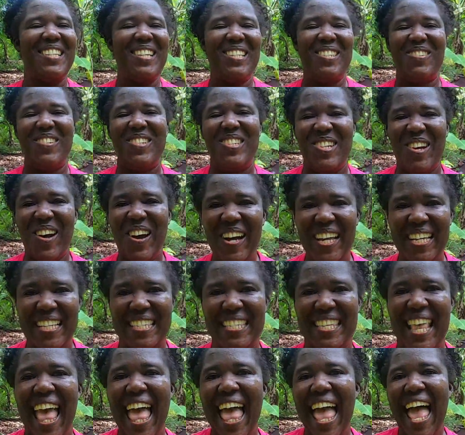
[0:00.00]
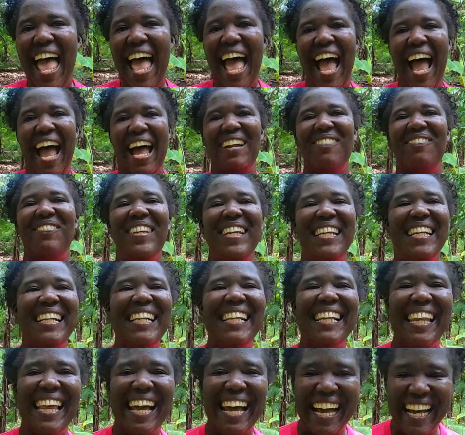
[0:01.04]
let us rejoice and, and be, be,
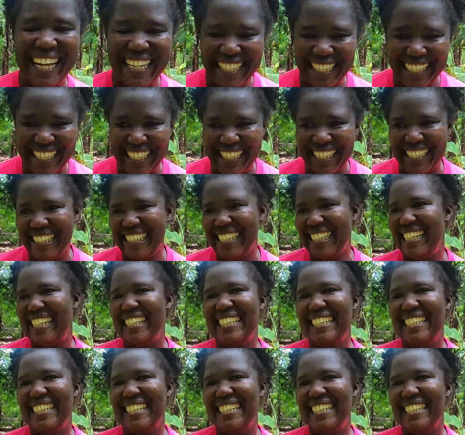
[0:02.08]
glad, glad in, it.